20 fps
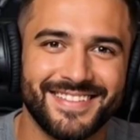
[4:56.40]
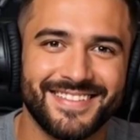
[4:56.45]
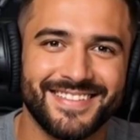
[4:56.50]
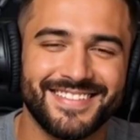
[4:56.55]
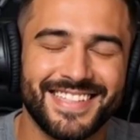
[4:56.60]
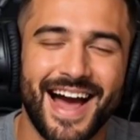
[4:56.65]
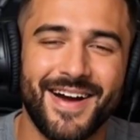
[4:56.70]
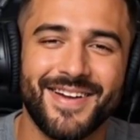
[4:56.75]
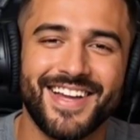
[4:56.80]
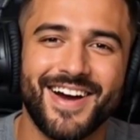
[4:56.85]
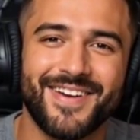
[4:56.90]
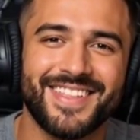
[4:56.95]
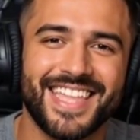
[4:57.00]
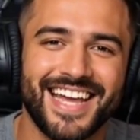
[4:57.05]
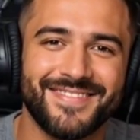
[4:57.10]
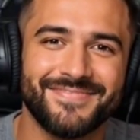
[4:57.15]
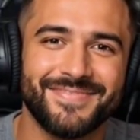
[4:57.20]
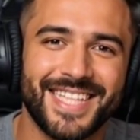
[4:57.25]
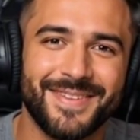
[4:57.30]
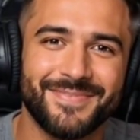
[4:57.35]
Now I know a
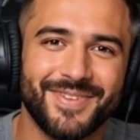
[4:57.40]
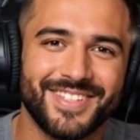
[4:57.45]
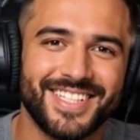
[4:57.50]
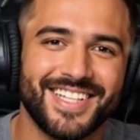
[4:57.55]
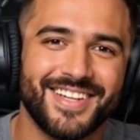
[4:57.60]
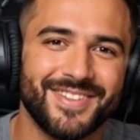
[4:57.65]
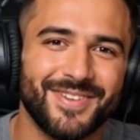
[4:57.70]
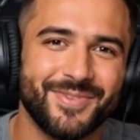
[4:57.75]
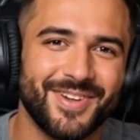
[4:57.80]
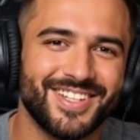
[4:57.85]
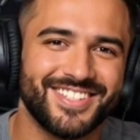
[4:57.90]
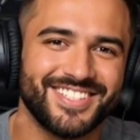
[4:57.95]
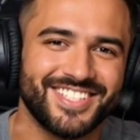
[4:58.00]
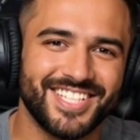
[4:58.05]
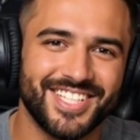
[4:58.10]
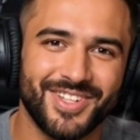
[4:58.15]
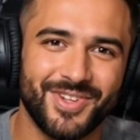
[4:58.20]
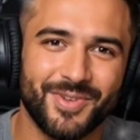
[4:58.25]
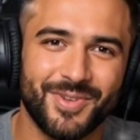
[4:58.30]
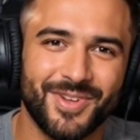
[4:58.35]
lot of people hear the word
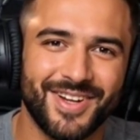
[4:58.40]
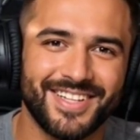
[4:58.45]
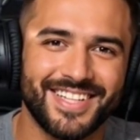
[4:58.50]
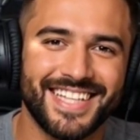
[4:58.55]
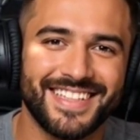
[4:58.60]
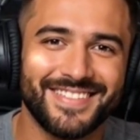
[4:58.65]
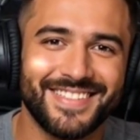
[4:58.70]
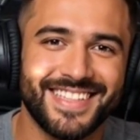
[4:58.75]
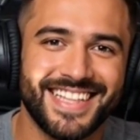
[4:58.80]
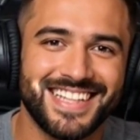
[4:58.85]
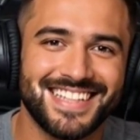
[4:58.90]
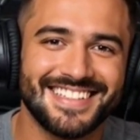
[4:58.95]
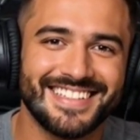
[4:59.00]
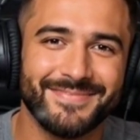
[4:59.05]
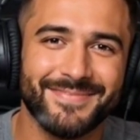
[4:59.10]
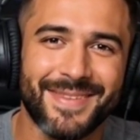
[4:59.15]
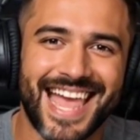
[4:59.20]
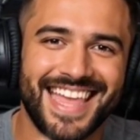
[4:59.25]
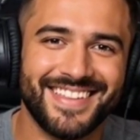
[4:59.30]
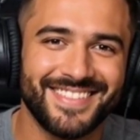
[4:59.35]
secured and think it's a
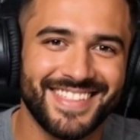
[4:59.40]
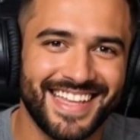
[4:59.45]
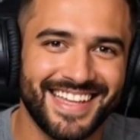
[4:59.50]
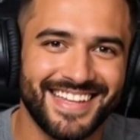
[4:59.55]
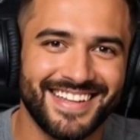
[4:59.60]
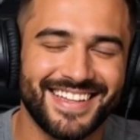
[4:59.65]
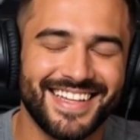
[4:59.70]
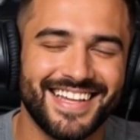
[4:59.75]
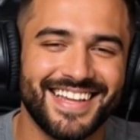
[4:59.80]
bad thing.